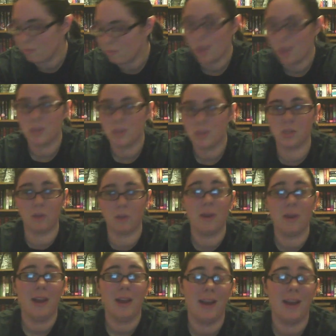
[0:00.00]
So,
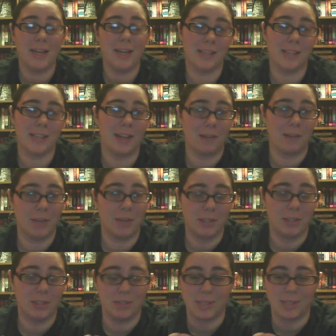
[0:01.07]
I decided I want to do
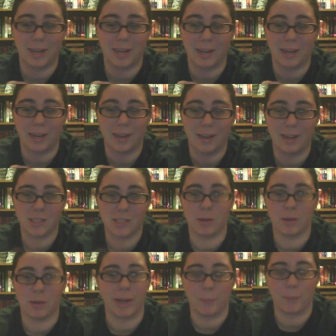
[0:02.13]
this tag, and so I
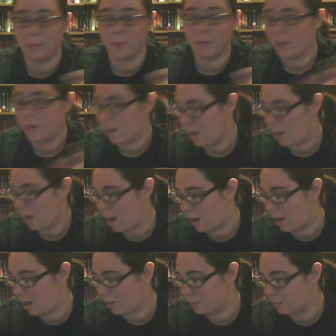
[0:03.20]

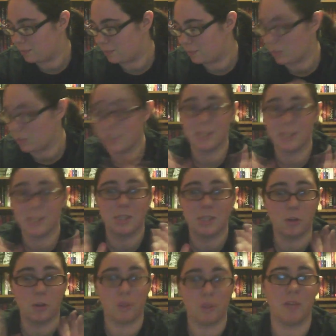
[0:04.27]
am. There's a total
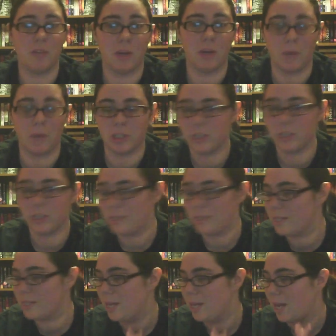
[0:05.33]
of 10 questions,
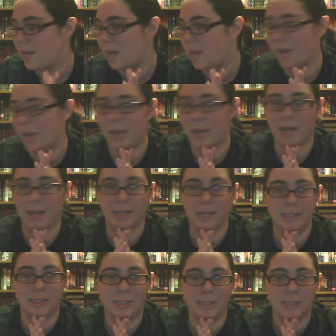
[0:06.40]

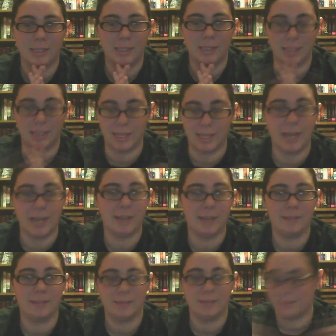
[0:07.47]
and yeah,
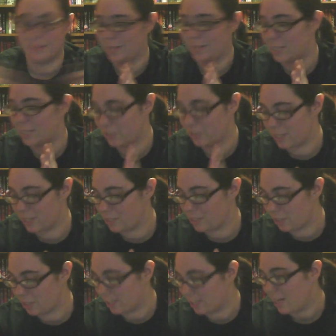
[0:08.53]
let's just get started.
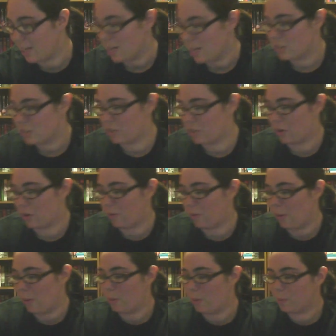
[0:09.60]
So,
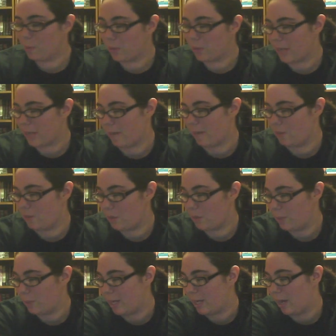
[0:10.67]
what book have you
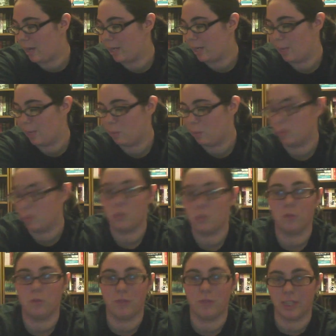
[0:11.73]
been unable to
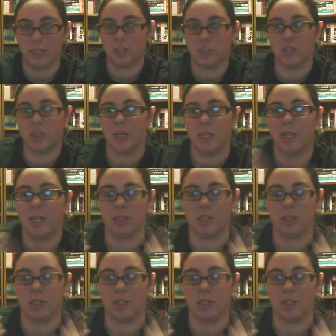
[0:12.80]
finish in your